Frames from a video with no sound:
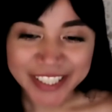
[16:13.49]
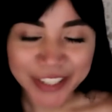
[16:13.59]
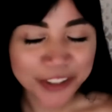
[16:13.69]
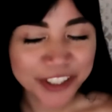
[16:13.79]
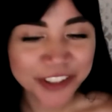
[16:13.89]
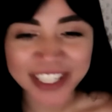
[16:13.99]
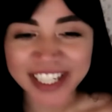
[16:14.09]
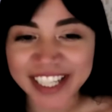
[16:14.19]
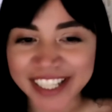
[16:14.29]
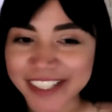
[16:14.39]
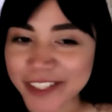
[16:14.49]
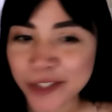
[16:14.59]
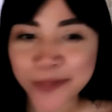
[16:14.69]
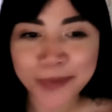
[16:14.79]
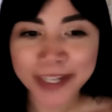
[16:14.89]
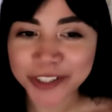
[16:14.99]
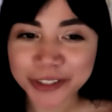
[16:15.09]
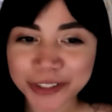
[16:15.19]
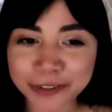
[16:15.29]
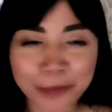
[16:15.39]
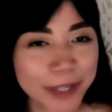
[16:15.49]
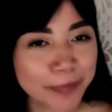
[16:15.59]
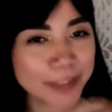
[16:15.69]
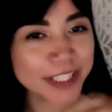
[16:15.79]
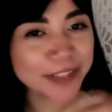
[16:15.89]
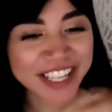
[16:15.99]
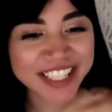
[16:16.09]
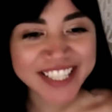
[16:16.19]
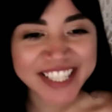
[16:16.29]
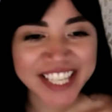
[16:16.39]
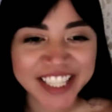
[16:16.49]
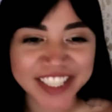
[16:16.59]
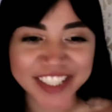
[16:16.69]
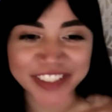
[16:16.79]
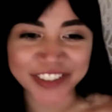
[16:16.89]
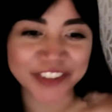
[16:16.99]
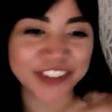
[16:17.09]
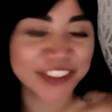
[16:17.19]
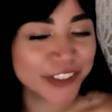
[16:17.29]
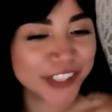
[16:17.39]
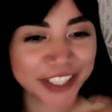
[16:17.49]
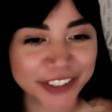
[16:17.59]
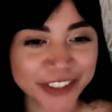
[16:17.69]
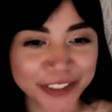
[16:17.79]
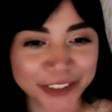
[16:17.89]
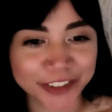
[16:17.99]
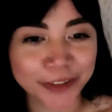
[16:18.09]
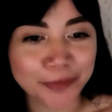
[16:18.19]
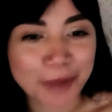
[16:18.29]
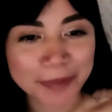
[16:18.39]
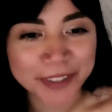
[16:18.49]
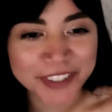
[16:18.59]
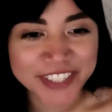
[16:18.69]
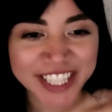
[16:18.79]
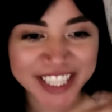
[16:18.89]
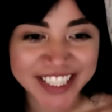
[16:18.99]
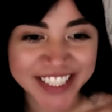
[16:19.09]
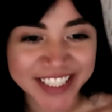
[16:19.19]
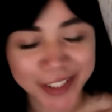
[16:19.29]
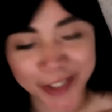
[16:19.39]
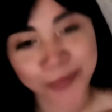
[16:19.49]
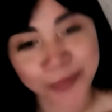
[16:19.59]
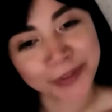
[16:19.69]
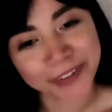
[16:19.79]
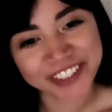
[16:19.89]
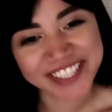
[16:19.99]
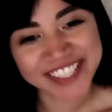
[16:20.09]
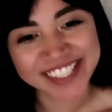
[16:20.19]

Are there any special upcoming events that you could share to members and explorers?